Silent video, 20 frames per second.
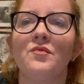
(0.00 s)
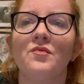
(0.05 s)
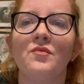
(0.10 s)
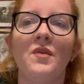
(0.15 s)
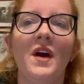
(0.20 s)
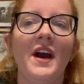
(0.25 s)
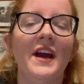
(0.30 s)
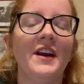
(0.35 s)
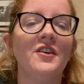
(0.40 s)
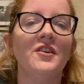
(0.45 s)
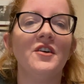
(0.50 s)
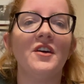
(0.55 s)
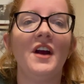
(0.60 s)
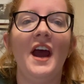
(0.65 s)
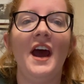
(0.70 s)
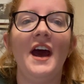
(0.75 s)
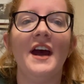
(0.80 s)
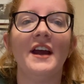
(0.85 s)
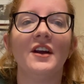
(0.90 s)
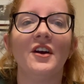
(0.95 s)
Rider
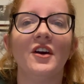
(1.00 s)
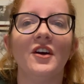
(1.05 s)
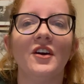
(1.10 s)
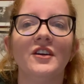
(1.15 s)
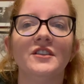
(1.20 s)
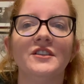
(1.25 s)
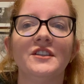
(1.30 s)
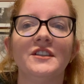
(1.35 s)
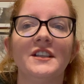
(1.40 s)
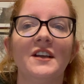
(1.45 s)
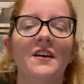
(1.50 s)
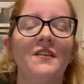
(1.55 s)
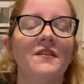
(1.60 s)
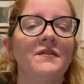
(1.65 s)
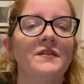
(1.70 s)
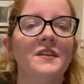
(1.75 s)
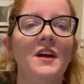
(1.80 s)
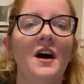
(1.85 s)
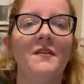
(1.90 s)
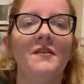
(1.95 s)
Haggard's
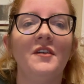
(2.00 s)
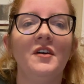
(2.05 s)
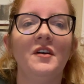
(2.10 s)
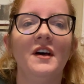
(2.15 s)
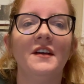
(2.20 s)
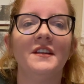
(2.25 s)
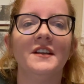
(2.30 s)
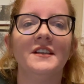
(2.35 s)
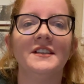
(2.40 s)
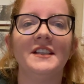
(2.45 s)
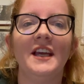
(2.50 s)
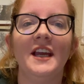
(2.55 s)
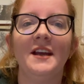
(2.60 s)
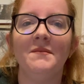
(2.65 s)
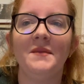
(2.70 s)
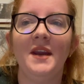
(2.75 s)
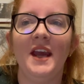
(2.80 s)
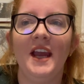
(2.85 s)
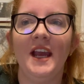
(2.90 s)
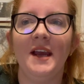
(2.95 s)
novel of the
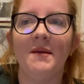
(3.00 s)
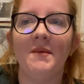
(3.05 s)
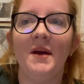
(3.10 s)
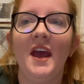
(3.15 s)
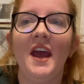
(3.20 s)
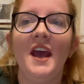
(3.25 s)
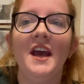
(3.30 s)
same name